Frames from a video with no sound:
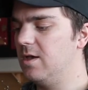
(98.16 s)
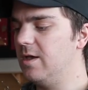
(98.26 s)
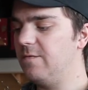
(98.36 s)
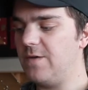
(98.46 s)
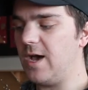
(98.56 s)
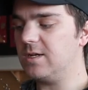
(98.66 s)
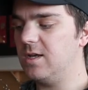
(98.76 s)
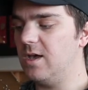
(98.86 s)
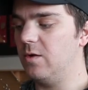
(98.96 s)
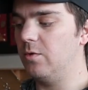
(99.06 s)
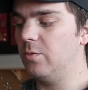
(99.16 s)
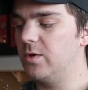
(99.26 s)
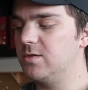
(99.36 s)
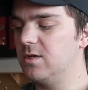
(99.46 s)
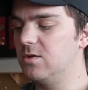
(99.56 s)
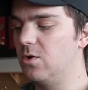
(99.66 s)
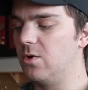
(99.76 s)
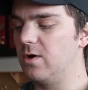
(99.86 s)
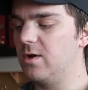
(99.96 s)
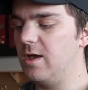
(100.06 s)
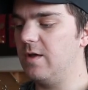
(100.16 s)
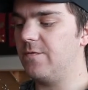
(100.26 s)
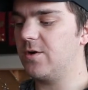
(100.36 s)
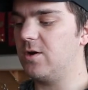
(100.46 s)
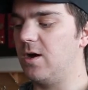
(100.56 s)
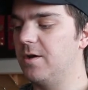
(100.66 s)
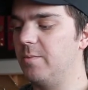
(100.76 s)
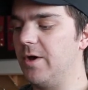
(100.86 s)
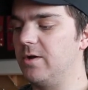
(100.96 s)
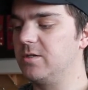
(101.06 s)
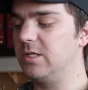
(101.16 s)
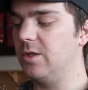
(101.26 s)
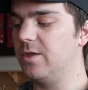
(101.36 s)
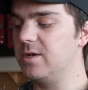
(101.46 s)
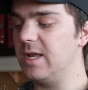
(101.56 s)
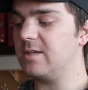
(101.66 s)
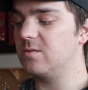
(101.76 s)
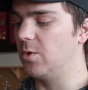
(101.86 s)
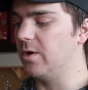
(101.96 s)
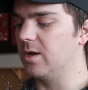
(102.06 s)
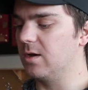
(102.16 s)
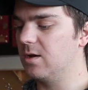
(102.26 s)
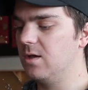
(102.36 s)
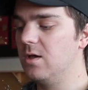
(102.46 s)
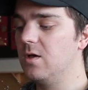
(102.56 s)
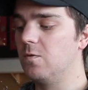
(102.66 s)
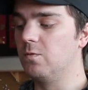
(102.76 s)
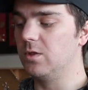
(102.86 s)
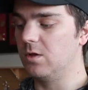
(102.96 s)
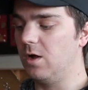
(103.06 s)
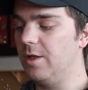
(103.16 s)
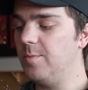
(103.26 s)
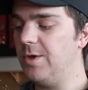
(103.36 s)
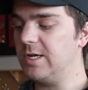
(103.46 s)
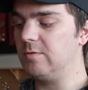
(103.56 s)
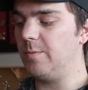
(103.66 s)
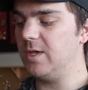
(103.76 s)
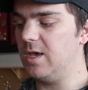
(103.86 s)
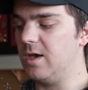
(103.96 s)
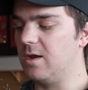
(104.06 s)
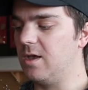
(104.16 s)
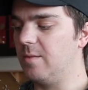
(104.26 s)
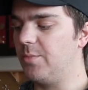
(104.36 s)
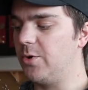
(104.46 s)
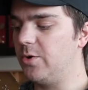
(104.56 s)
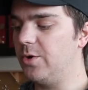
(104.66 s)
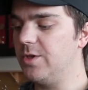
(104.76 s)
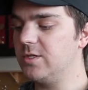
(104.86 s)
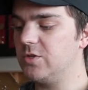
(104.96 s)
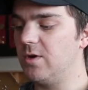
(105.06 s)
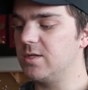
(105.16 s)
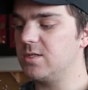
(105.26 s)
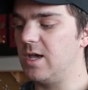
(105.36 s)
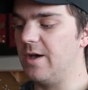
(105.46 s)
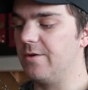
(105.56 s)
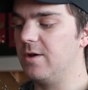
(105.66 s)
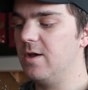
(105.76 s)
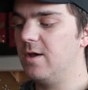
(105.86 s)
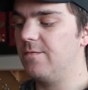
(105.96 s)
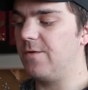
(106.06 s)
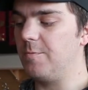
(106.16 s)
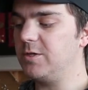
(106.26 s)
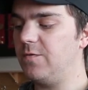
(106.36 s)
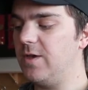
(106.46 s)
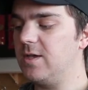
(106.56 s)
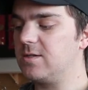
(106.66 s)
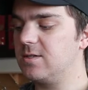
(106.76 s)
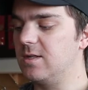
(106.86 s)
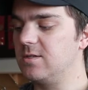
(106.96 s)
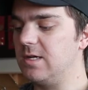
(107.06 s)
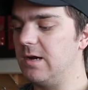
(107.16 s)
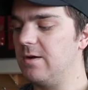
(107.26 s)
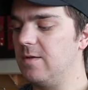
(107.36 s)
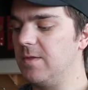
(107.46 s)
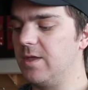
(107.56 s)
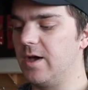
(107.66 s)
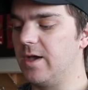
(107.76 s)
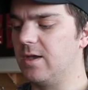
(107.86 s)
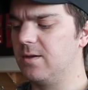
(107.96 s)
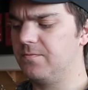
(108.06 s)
In fact, Edward was ignored and forgotten about until the next morning, when Loli picked him up again and pulled his dress down from his face and stared him in the eye.